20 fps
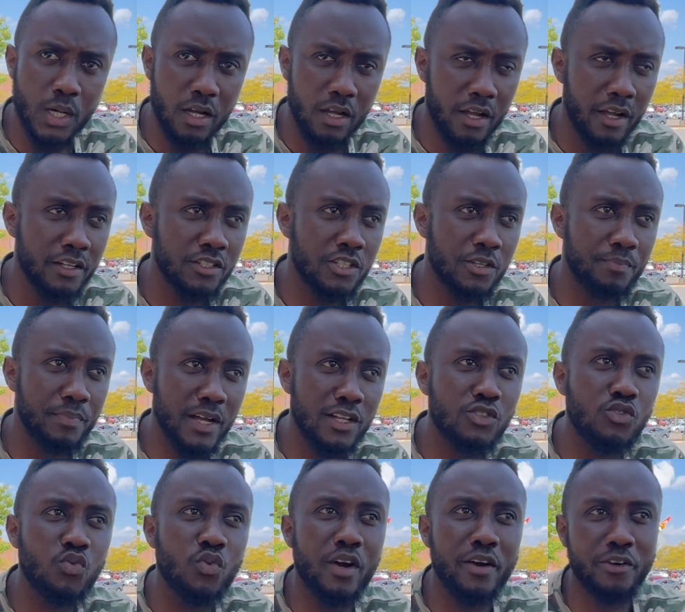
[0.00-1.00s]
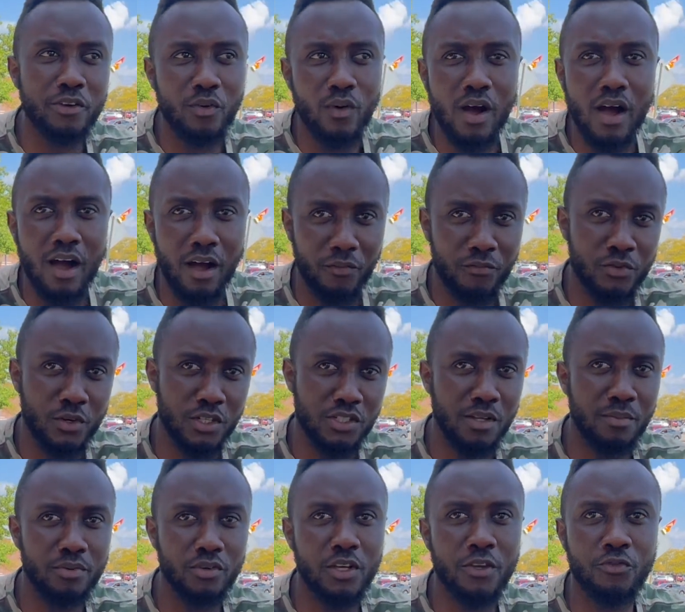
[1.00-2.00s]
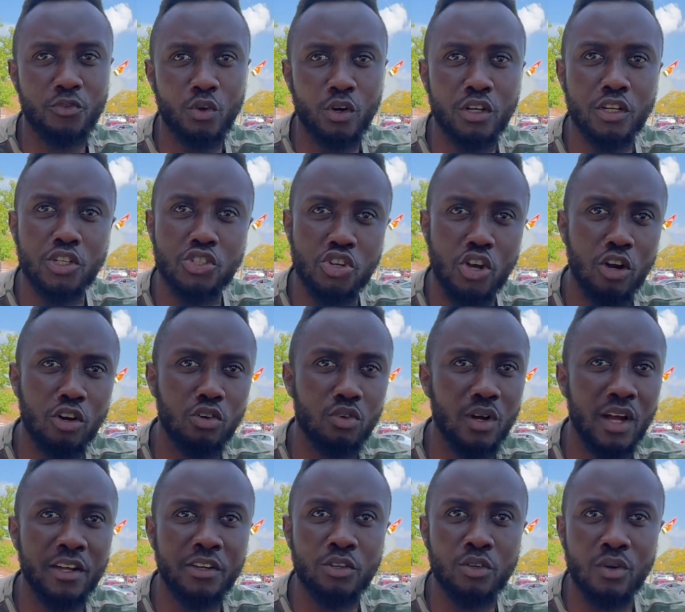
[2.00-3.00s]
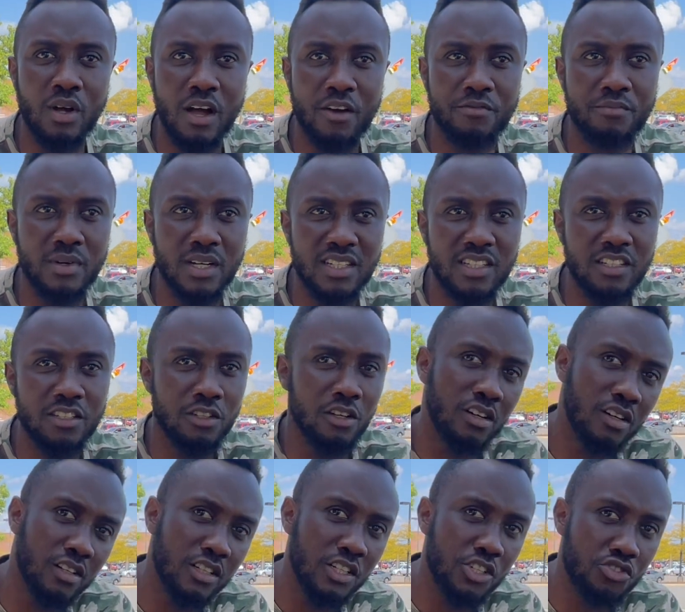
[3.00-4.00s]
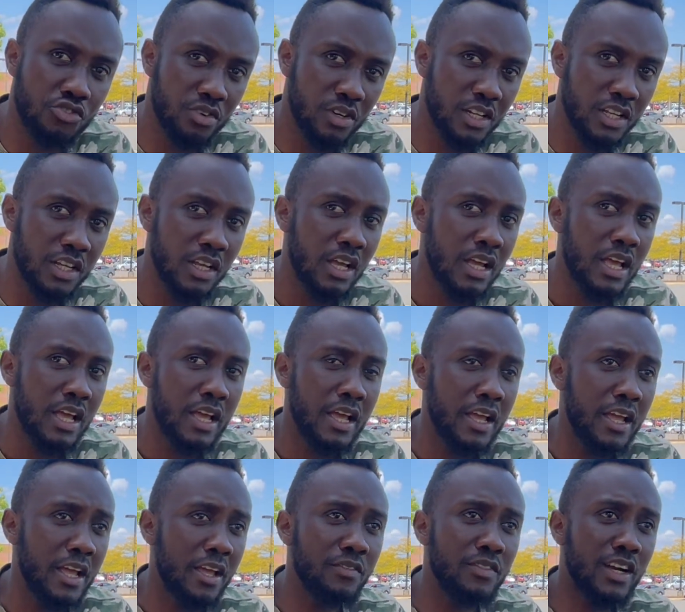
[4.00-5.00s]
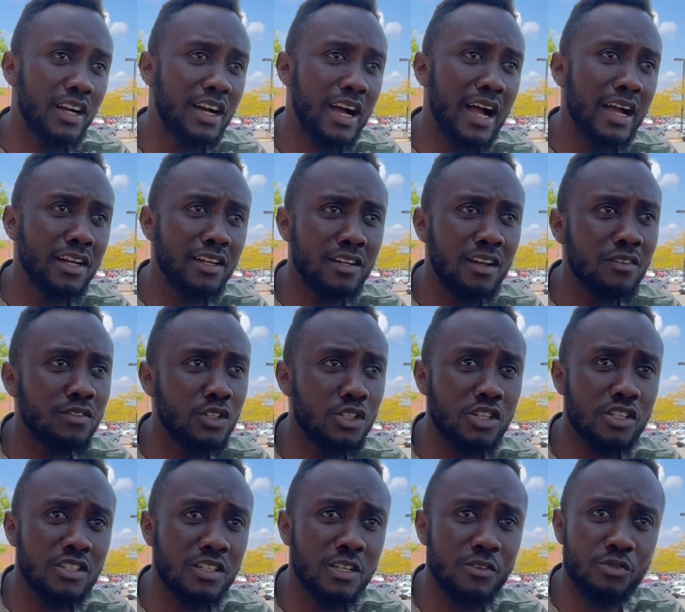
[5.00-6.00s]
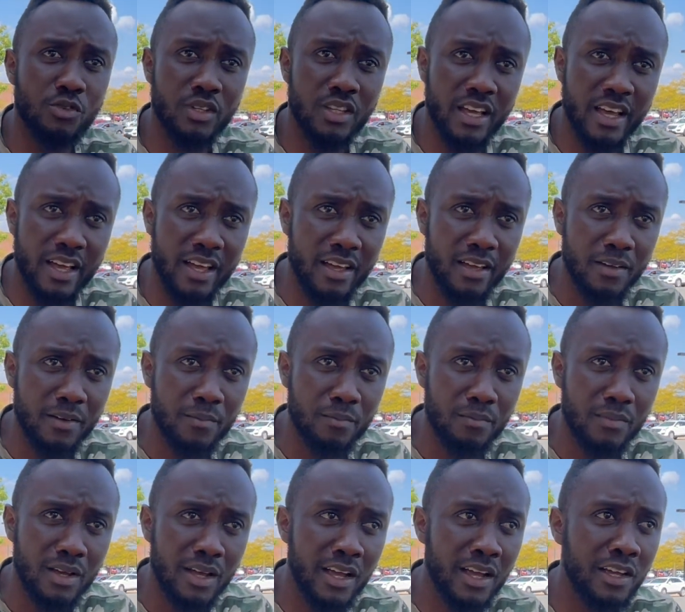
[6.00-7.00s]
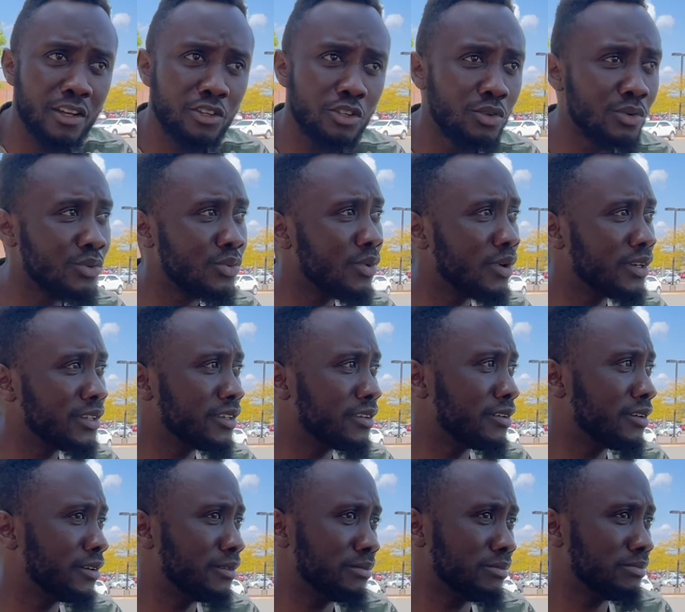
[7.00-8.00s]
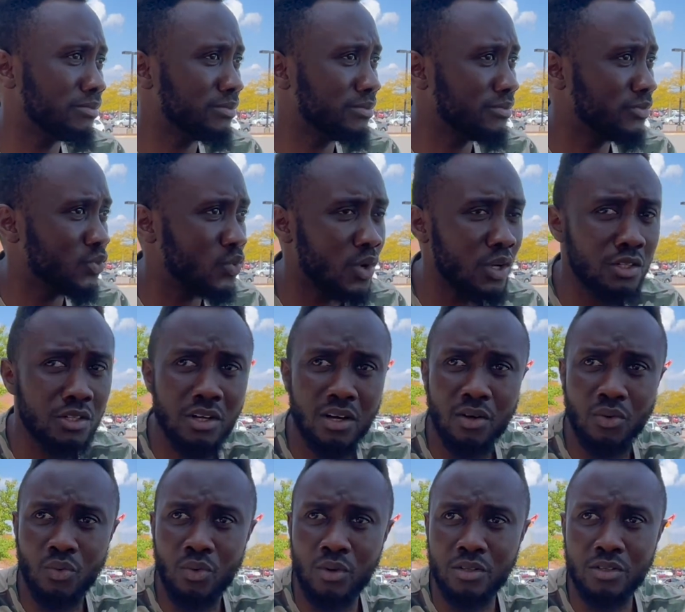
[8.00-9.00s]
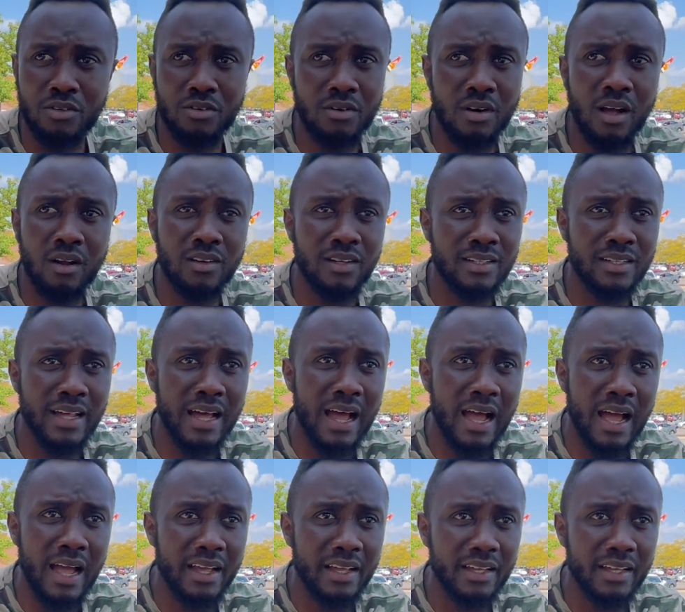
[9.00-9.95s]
It depends where you are. For example, if you're in the jungle and you don't have money, they'll literally, if they're kind enough, they'll just leave you there and you'll wander around and die.